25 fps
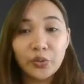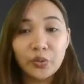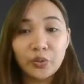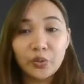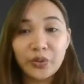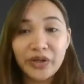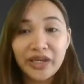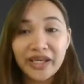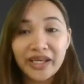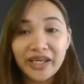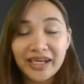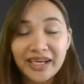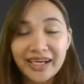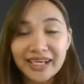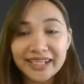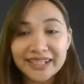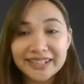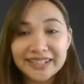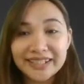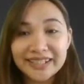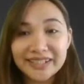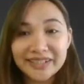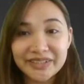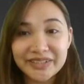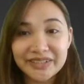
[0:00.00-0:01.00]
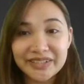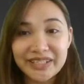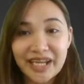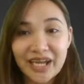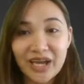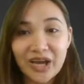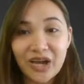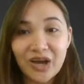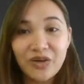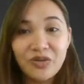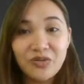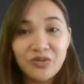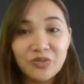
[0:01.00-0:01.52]
we answer
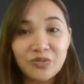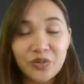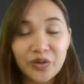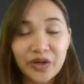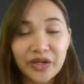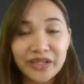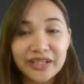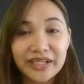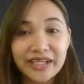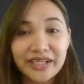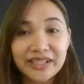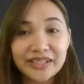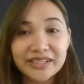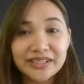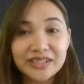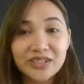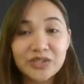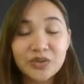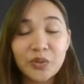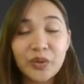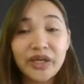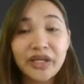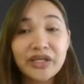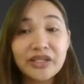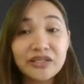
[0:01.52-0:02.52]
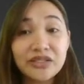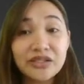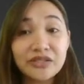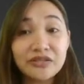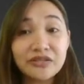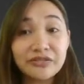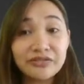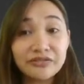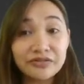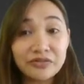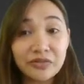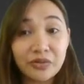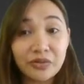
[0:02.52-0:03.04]
now
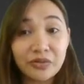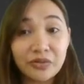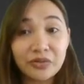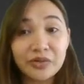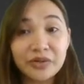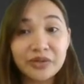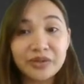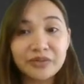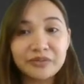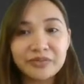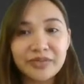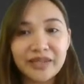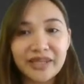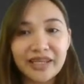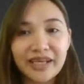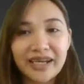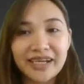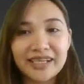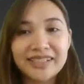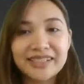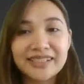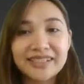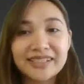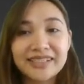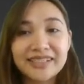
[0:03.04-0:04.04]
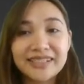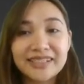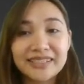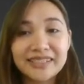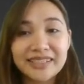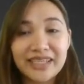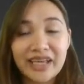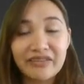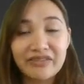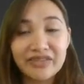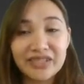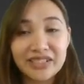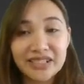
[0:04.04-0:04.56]
124 plus
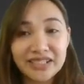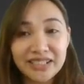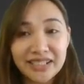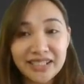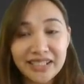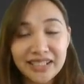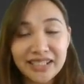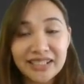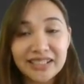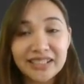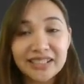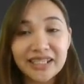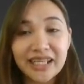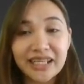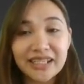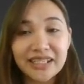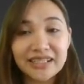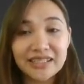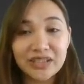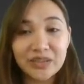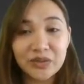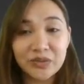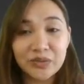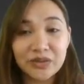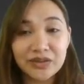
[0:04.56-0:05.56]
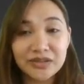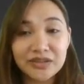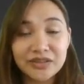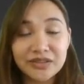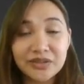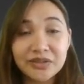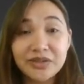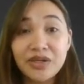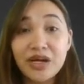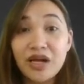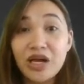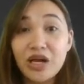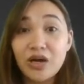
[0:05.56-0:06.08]
17 that is equal
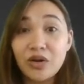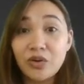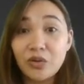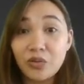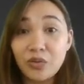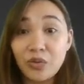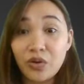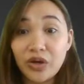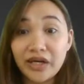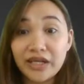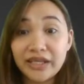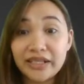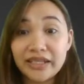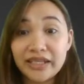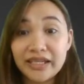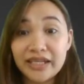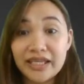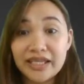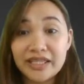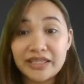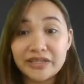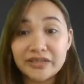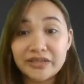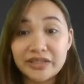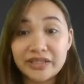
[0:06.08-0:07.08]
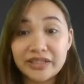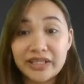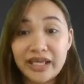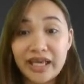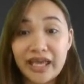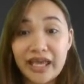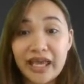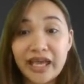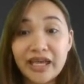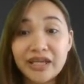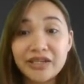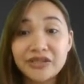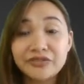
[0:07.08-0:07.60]
to
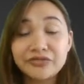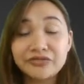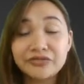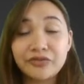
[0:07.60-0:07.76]
141